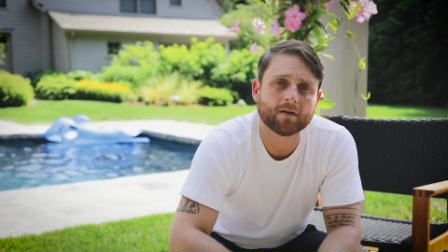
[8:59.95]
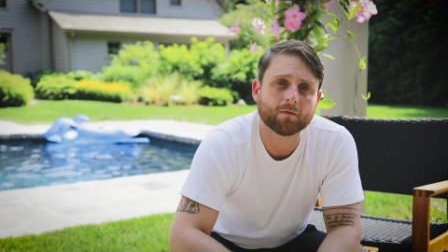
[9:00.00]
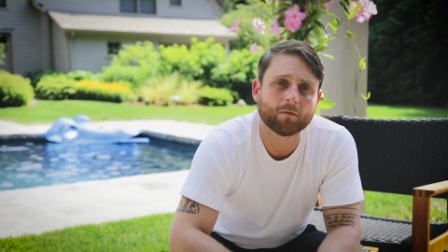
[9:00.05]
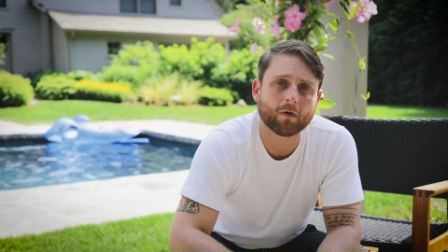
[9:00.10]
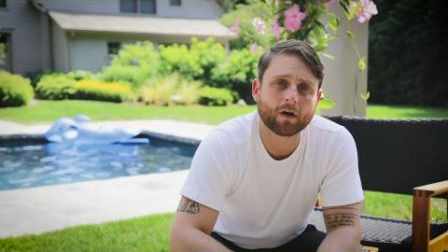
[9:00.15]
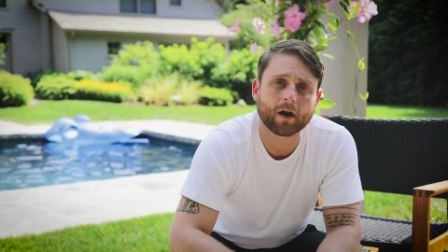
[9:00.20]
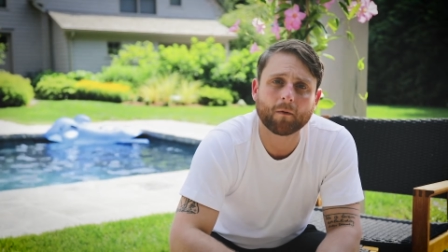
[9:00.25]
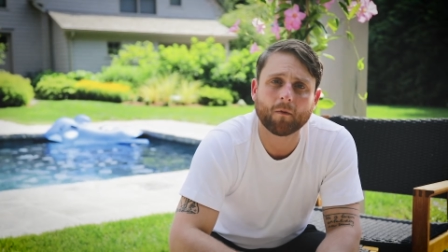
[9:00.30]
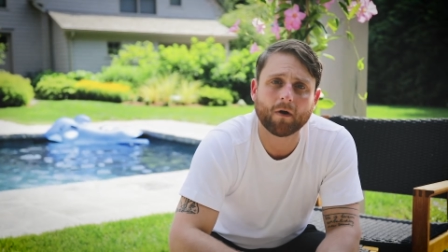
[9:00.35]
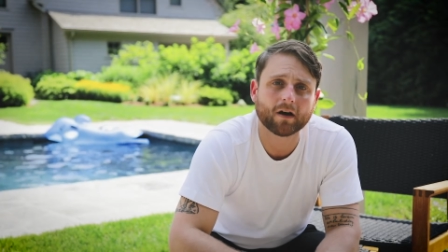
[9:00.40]

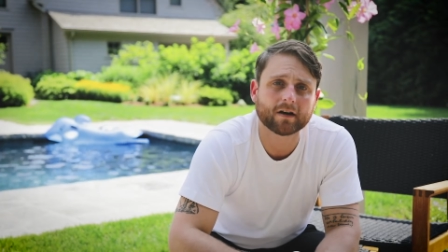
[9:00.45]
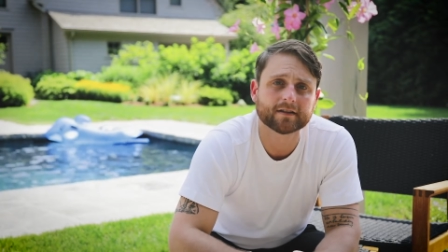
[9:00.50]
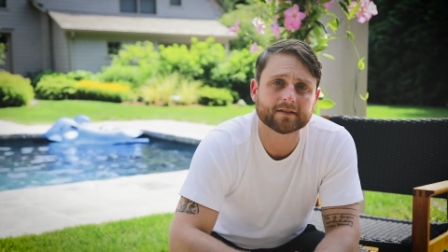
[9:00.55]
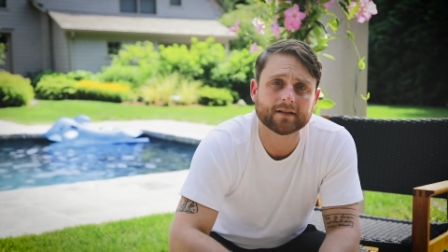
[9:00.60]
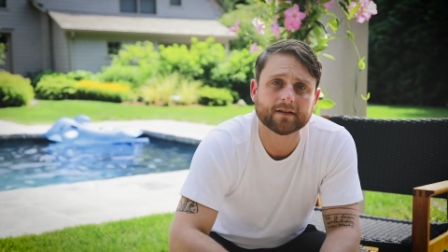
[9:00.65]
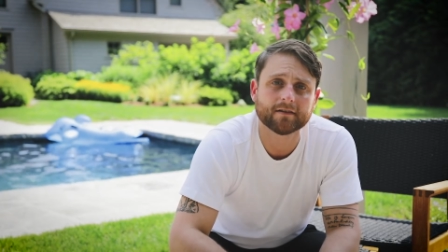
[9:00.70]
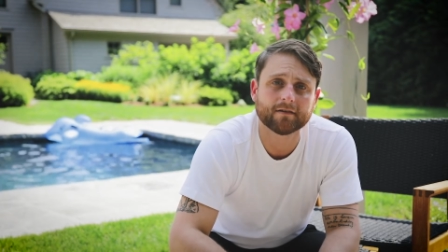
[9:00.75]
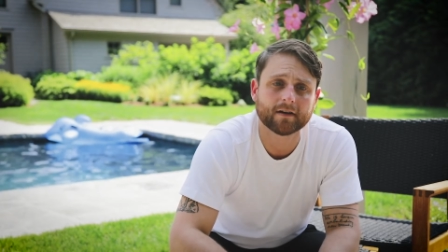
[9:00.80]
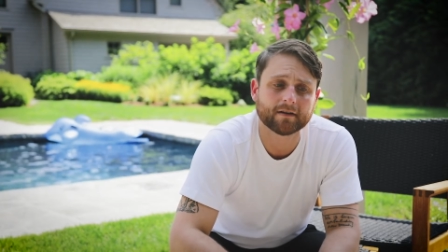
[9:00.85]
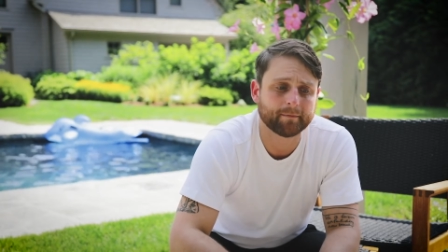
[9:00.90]
what I wanted
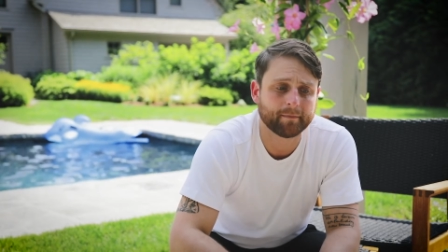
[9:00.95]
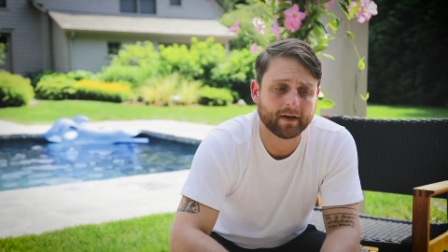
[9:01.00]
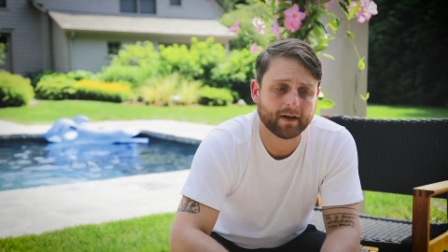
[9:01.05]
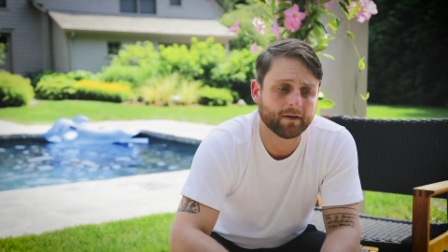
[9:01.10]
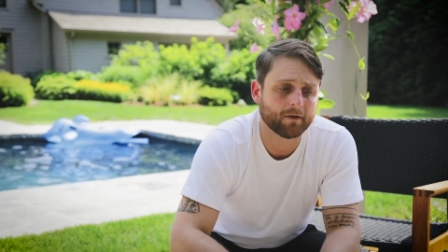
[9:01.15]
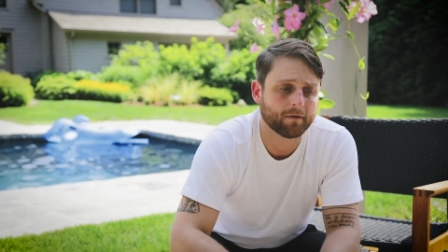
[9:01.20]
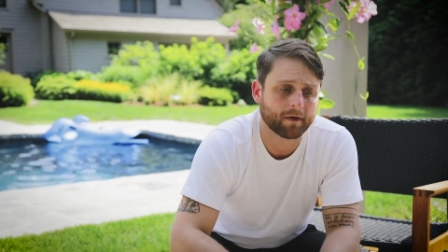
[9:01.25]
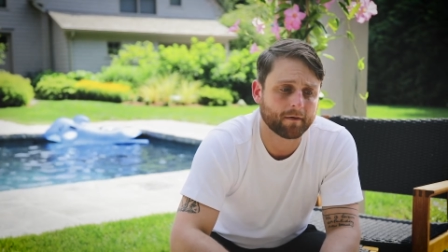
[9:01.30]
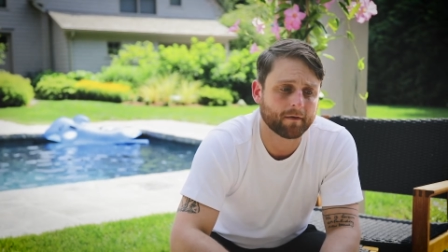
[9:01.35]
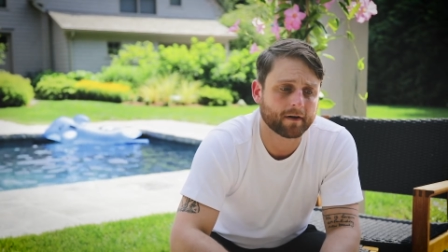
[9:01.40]
to and be
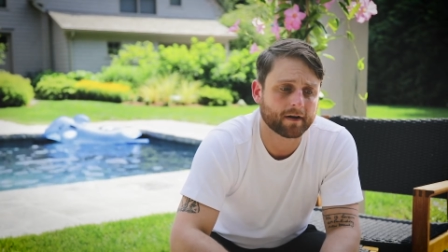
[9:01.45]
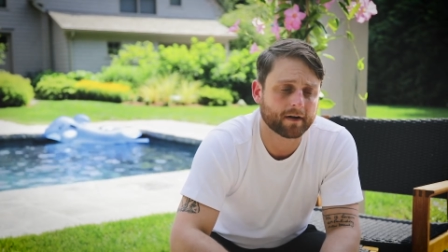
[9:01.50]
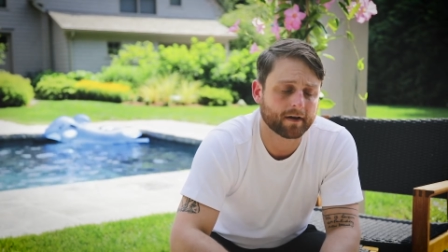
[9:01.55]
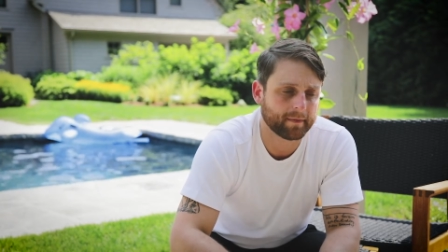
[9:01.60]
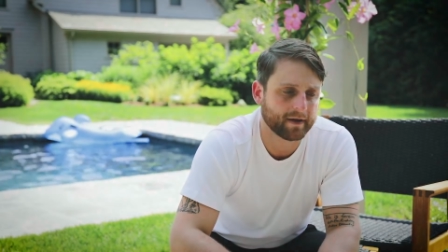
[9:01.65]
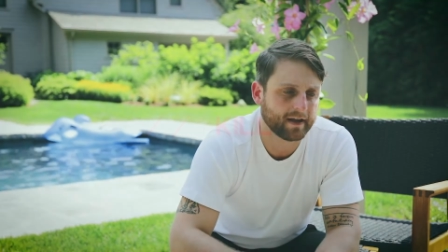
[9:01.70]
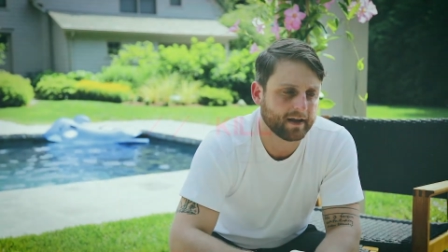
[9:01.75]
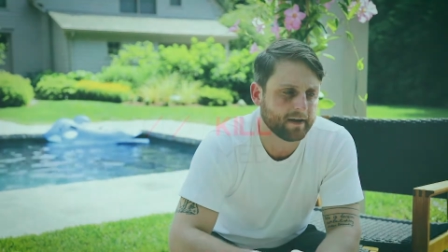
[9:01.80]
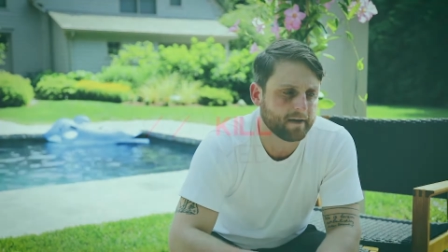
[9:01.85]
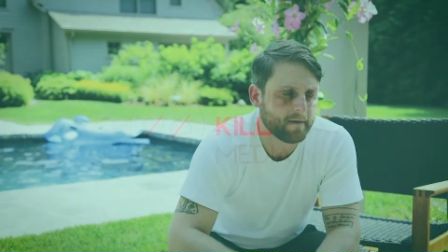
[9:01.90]
who I wanted to
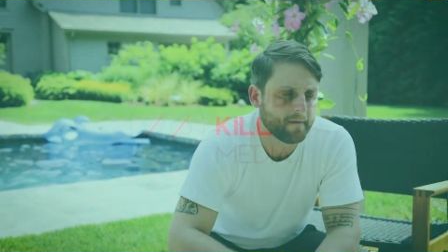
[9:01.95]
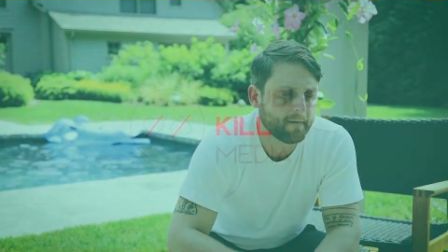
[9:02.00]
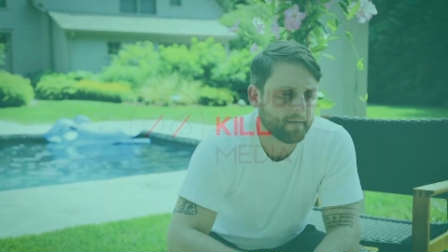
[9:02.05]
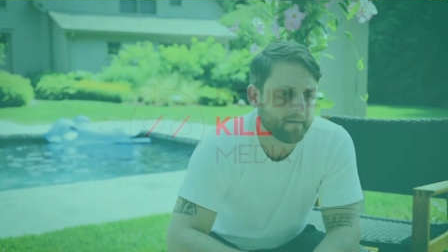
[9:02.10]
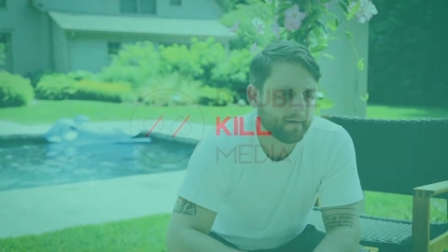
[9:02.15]
be.